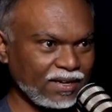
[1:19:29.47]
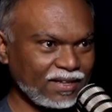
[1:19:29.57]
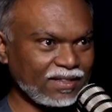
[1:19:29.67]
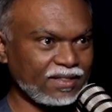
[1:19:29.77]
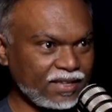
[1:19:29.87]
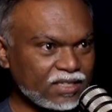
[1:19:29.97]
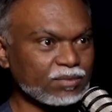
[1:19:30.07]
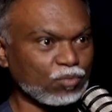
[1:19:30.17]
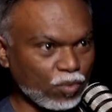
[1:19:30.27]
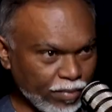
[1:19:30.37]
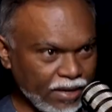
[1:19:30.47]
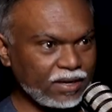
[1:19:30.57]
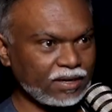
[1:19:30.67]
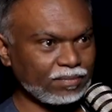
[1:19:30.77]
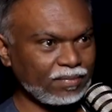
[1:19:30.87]
This
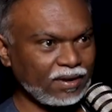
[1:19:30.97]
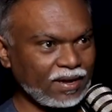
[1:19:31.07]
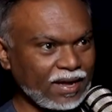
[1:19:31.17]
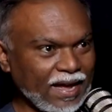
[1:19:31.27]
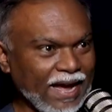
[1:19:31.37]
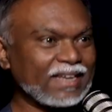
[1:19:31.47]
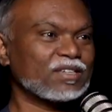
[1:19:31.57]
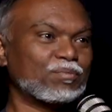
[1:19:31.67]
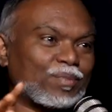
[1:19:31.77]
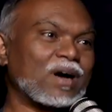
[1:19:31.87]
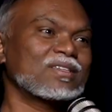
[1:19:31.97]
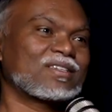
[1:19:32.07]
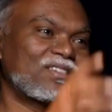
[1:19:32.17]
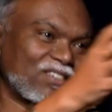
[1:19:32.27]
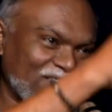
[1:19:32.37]
momentum has a past
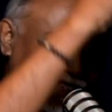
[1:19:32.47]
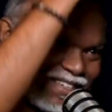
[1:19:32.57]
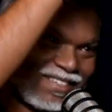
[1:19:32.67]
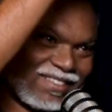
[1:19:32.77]
journey,